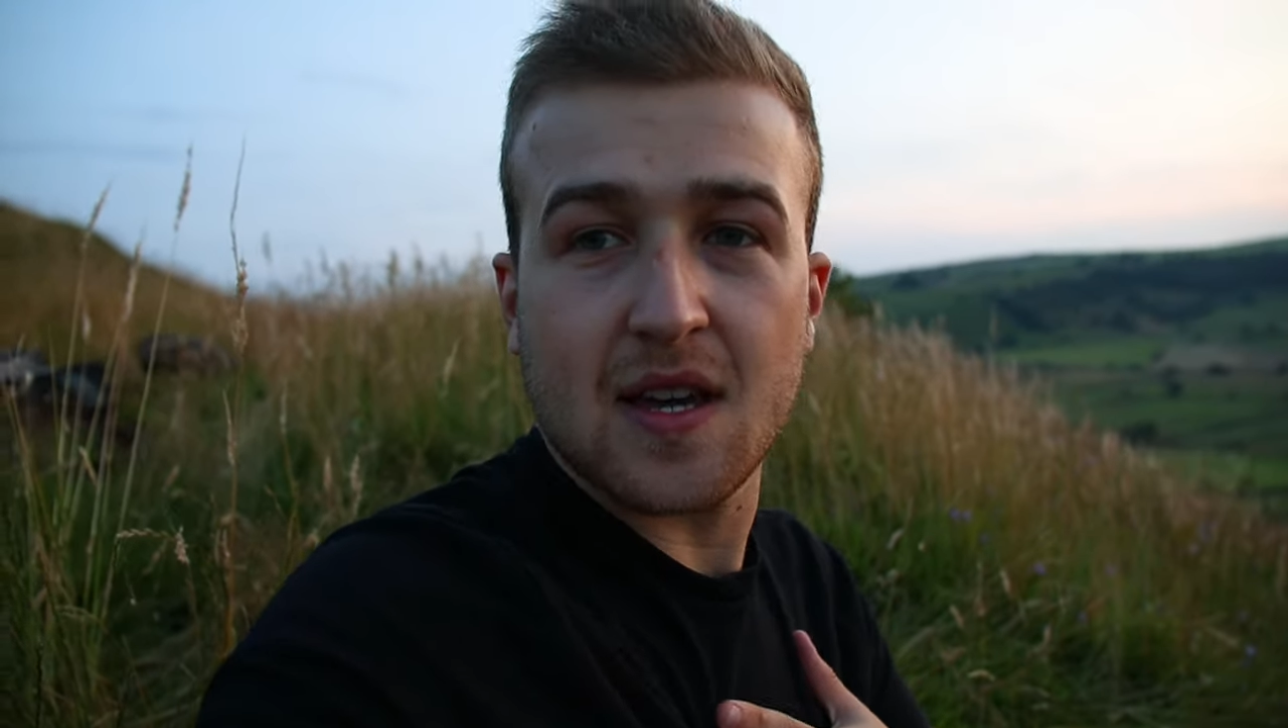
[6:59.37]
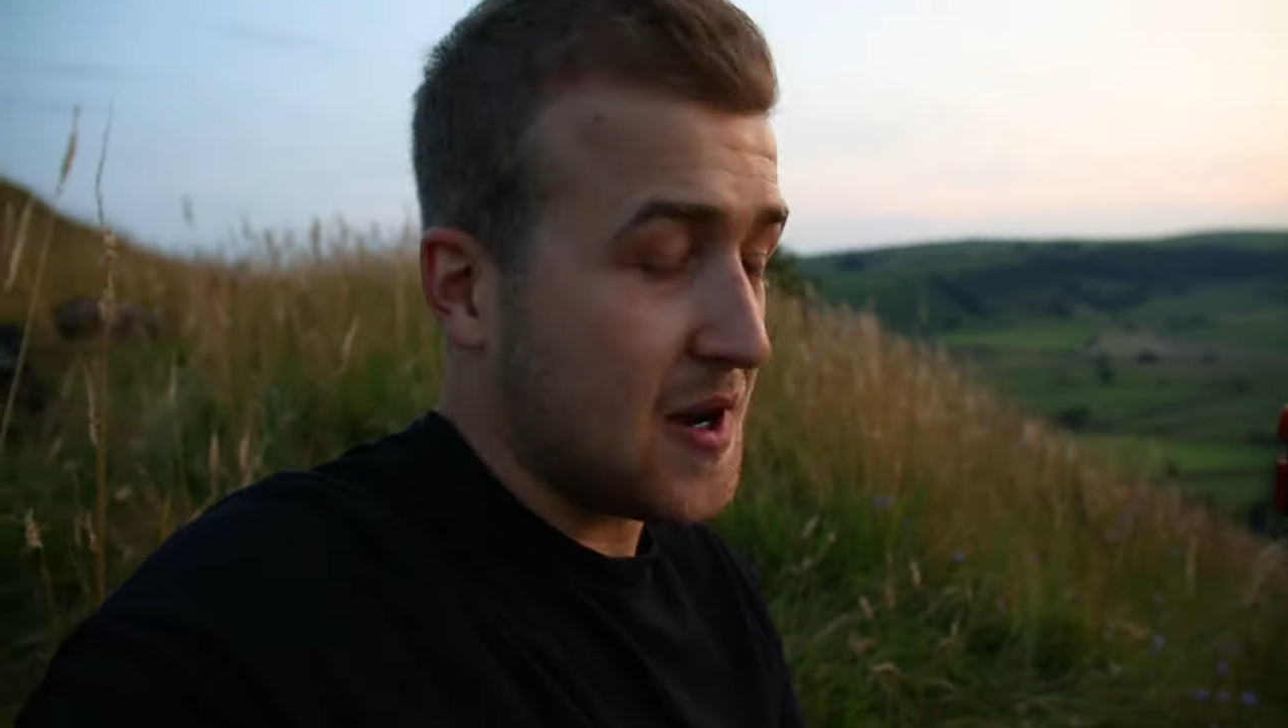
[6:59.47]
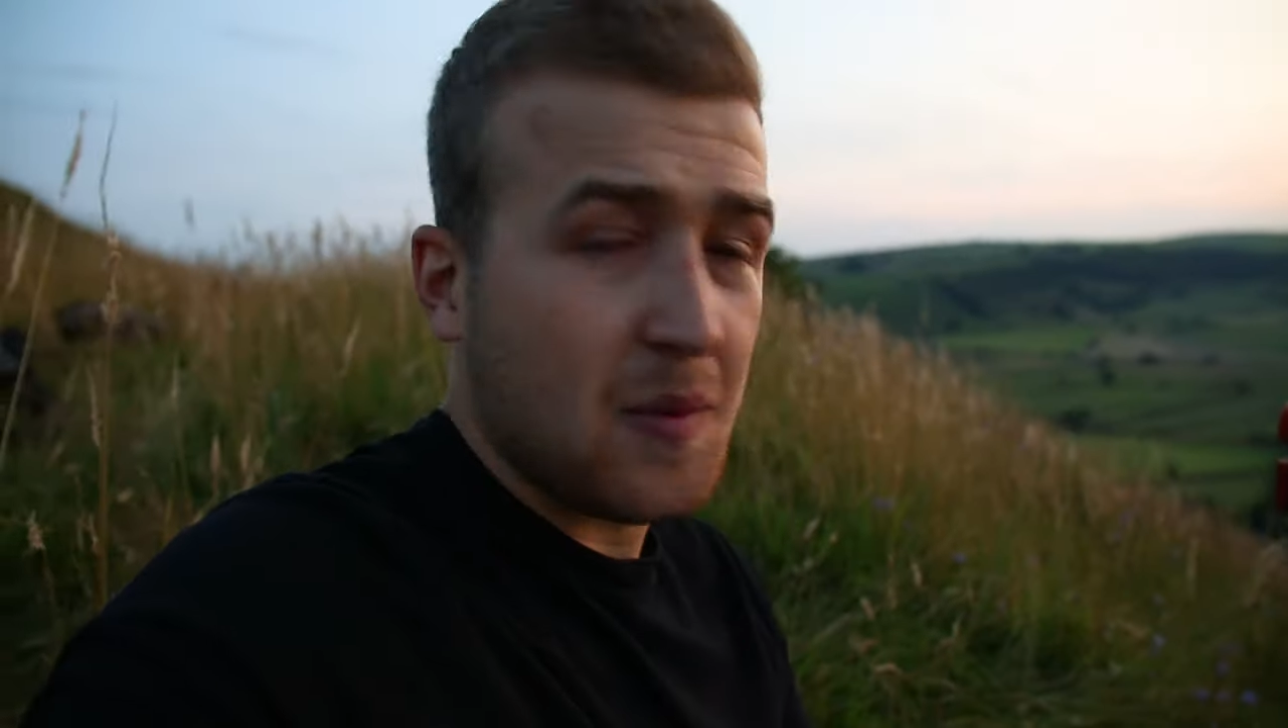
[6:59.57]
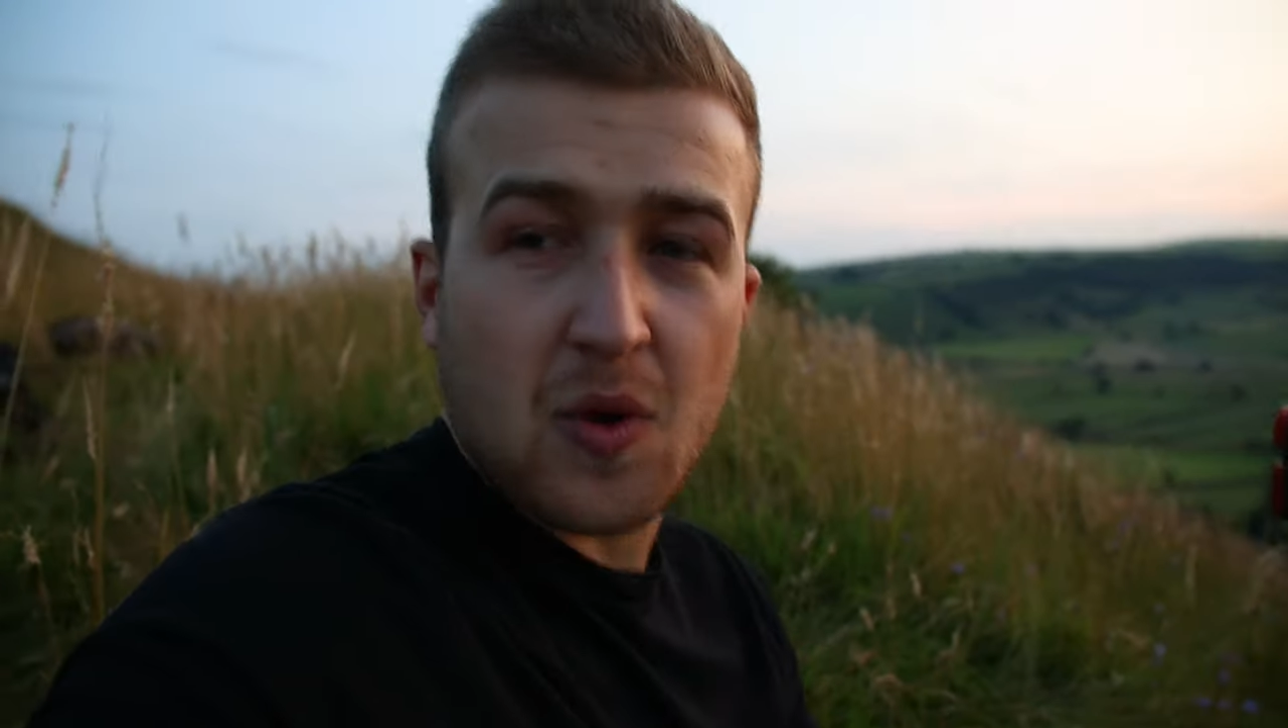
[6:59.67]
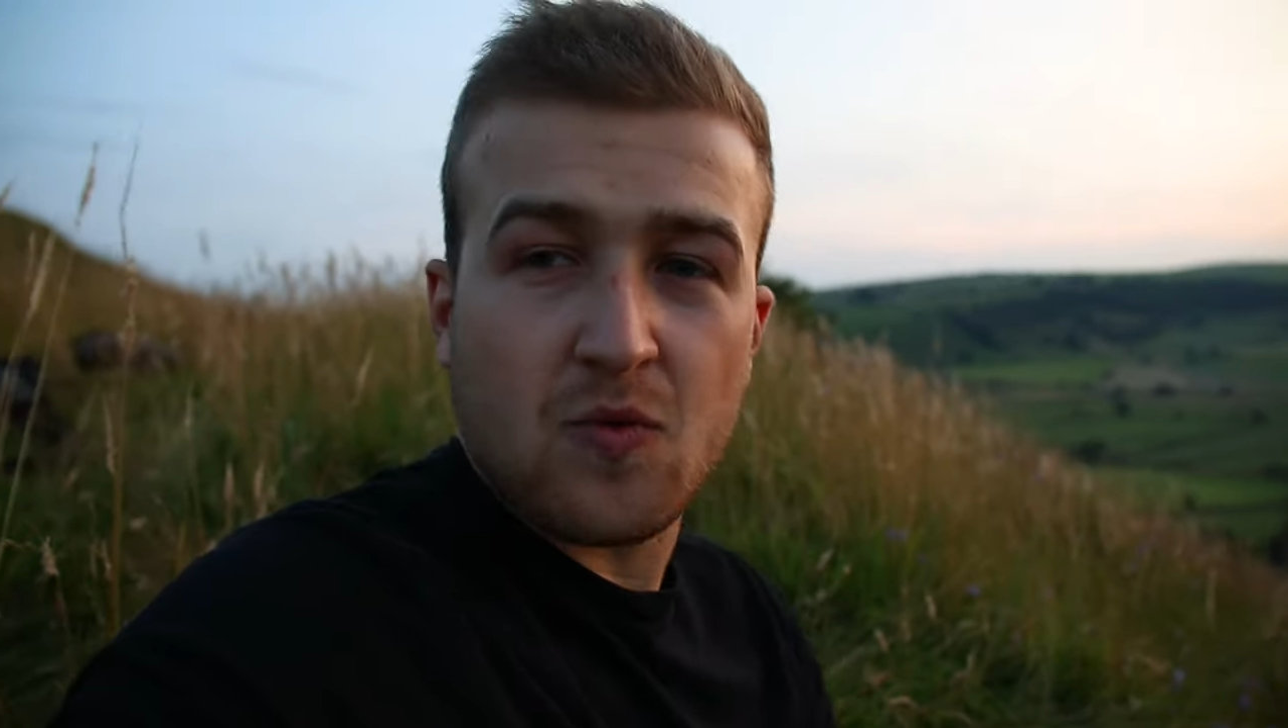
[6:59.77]
If
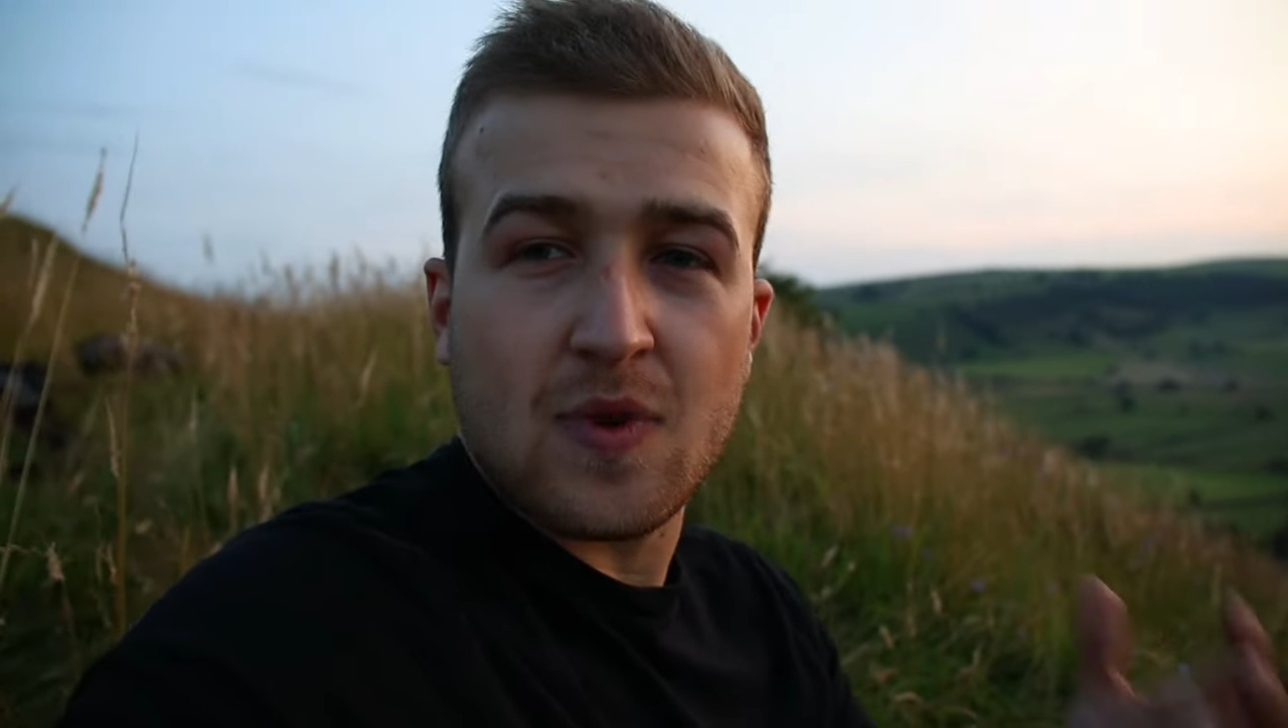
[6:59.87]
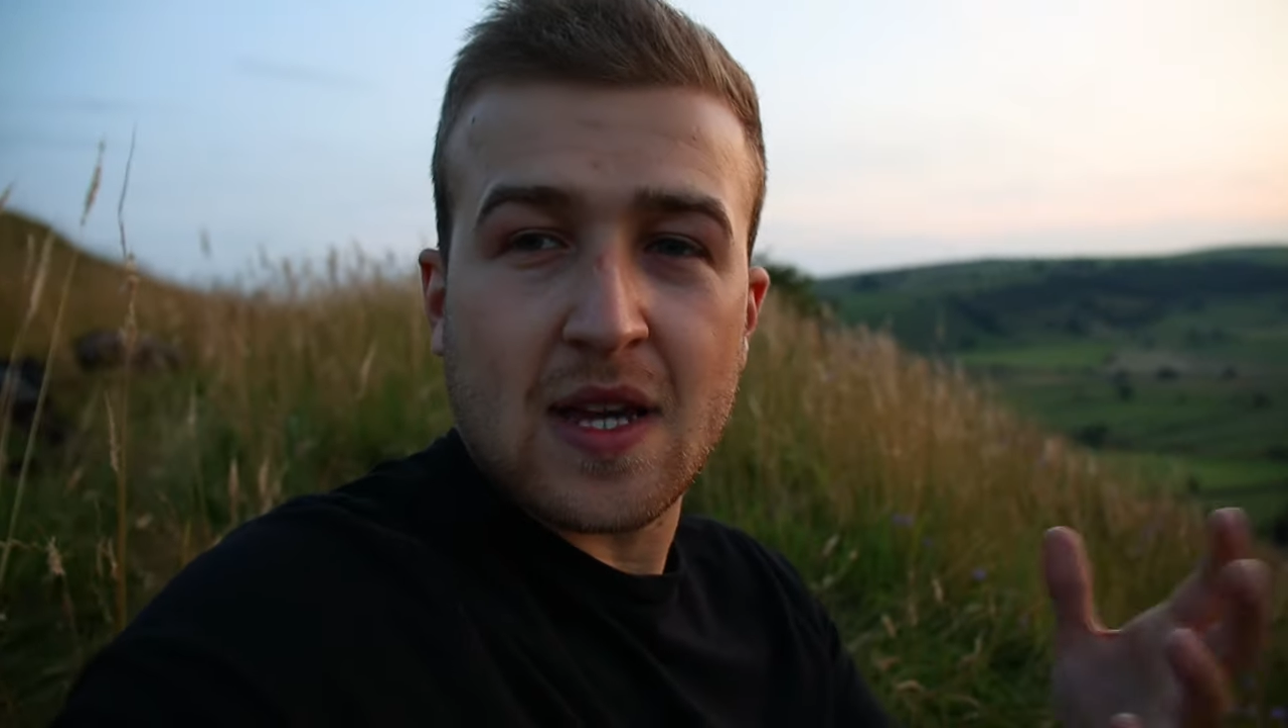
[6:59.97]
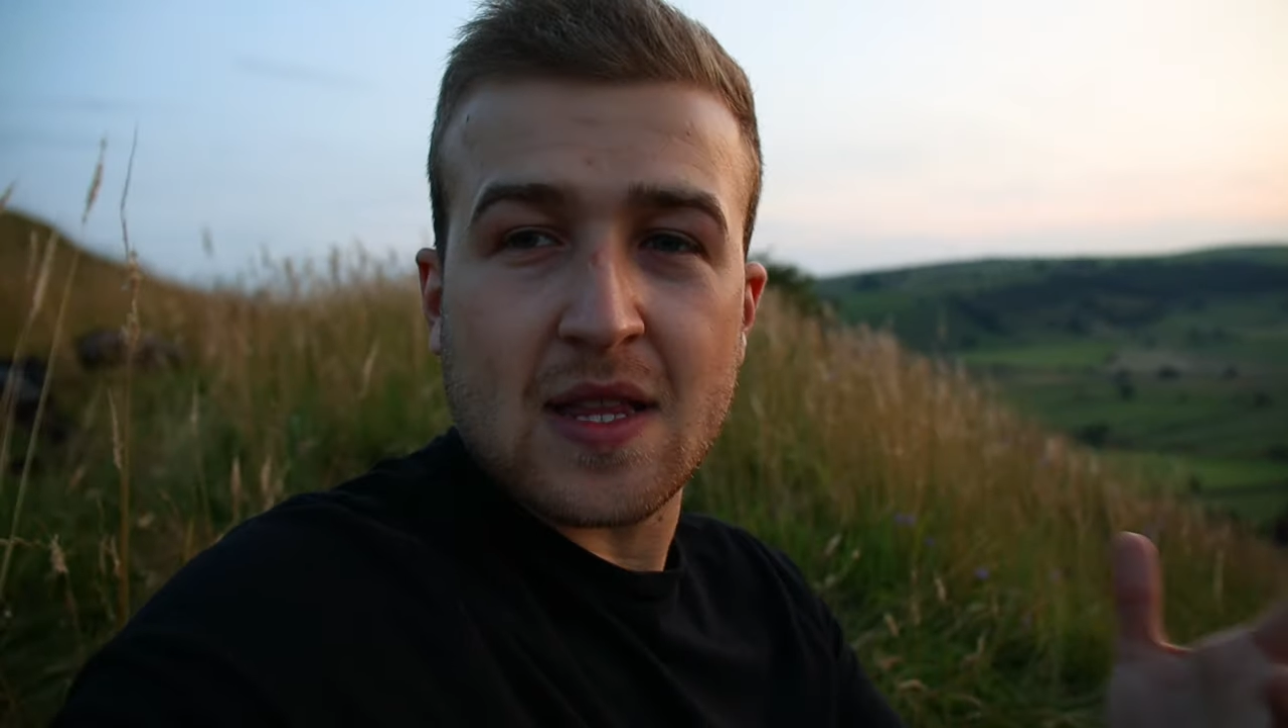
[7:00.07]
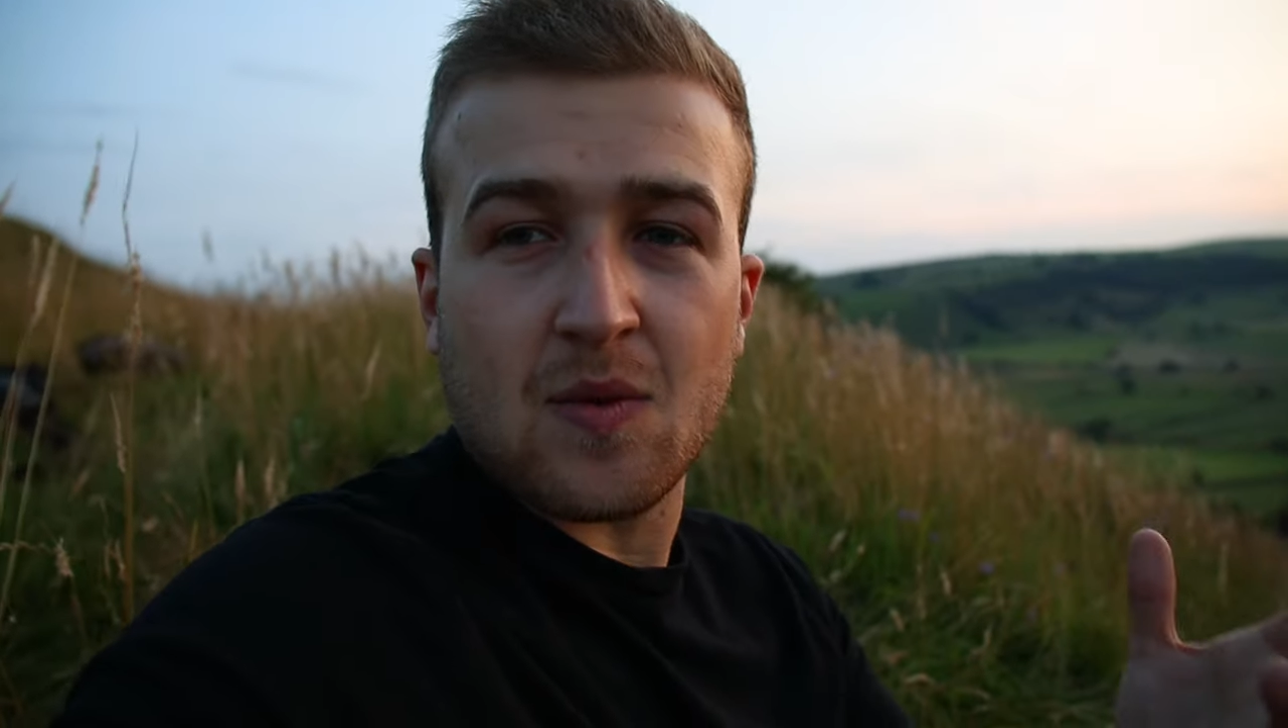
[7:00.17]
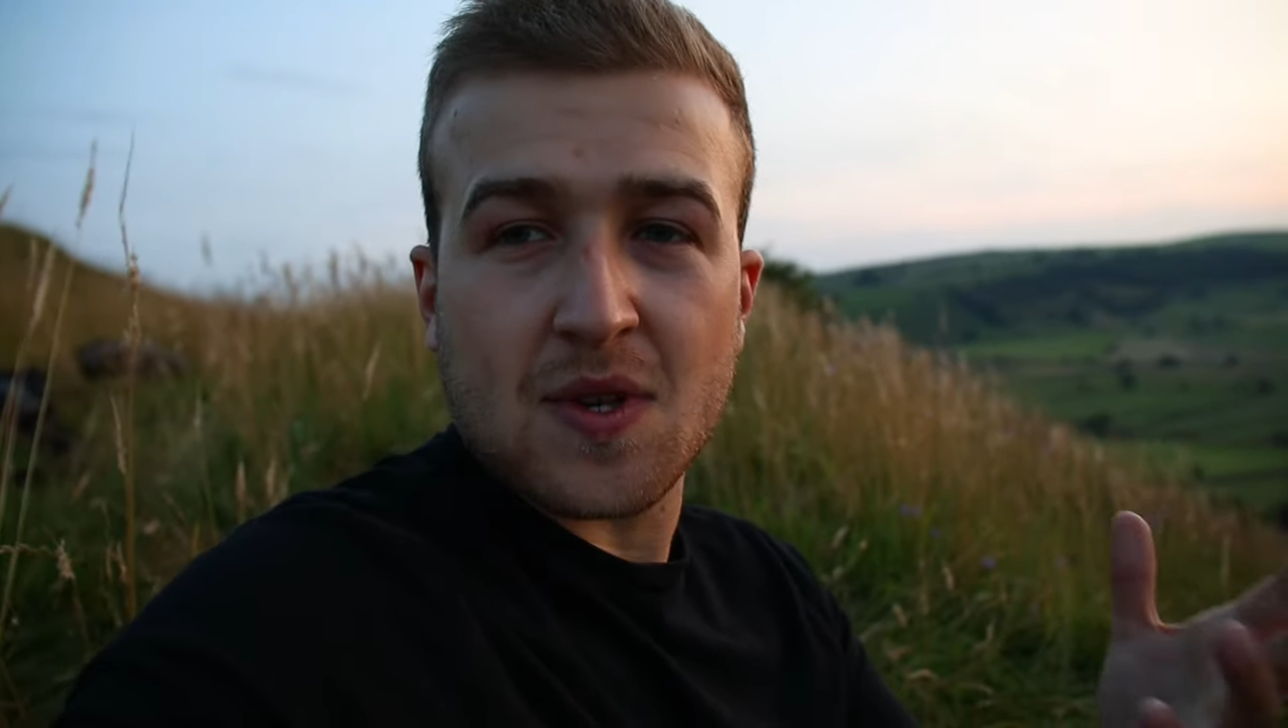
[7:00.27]
anybody really